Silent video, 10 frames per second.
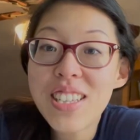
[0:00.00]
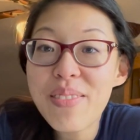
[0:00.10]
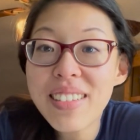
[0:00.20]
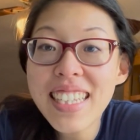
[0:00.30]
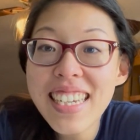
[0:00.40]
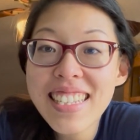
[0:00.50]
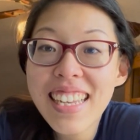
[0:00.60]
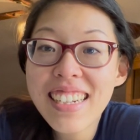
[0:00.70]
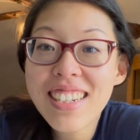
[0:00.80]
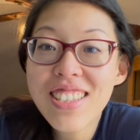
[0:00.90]
I'm really
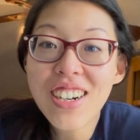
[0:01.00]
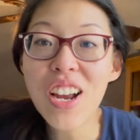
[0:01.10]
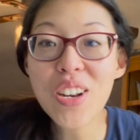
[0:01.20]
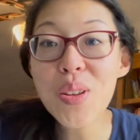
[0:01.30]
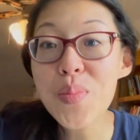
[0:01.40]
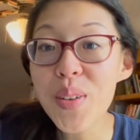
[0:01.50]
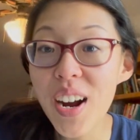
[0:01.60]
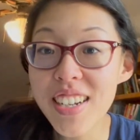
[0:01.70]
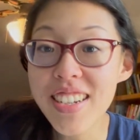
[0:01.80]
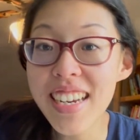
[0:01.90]
excited to start a new
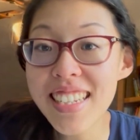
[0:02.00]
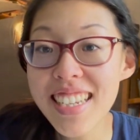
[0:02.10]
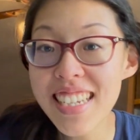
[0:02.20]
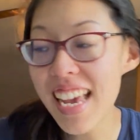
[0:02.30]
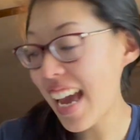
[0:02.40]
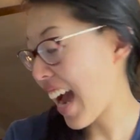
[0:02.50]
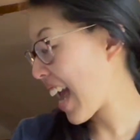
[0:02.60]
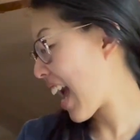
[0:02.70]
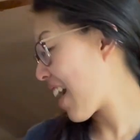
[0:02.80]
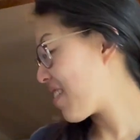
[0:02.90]
project today. I
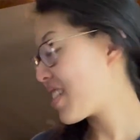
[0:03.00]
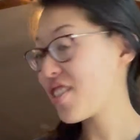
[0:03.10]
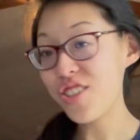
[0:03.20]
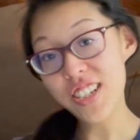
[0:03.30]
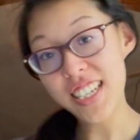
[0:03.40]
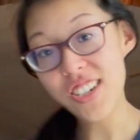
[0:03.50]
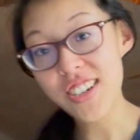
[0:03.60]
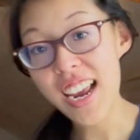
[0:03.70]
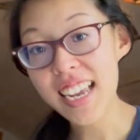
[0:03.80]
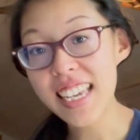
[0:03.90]
have this jean
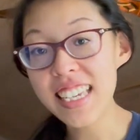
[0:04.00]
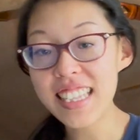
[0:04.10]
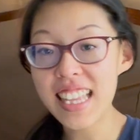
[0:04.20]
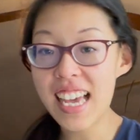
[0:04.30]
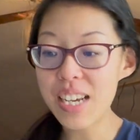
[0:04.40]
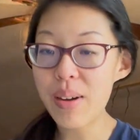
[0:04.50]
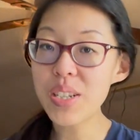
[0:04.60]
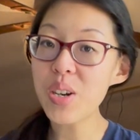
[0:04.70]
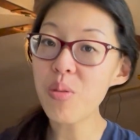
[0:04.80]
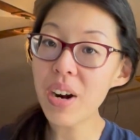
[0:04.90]
jacket that I
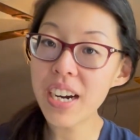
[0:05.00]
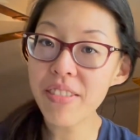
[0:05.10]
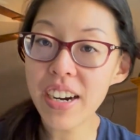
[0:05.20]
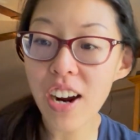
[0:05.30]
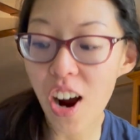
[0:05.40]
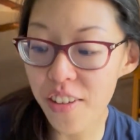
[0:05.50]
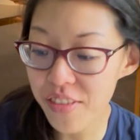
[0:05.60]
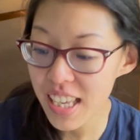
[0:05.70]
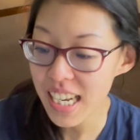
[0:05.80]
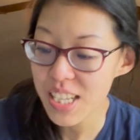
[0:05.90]
don't wear very
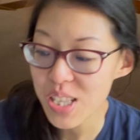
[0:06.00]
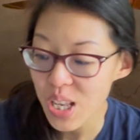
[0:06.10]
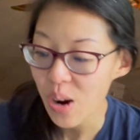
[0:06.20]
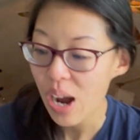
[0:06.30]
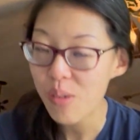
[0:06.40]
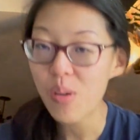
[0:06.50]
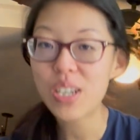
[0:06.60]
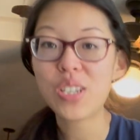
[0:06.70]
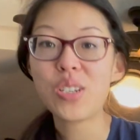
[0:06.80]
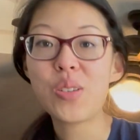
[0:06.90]
often, and so I
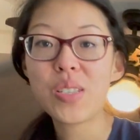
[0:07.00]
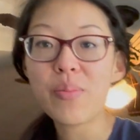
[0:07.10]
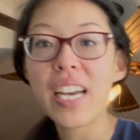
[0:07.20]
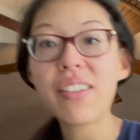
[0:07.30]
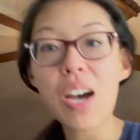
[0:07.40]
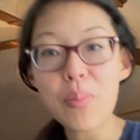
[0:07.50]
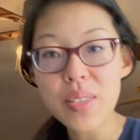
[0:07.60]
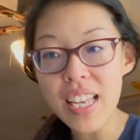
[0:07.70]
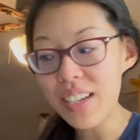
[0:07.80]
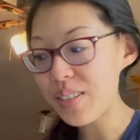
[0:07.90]
want to do some kind of
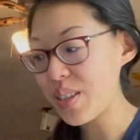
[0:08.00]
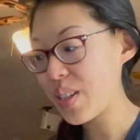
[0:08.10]
upcycle to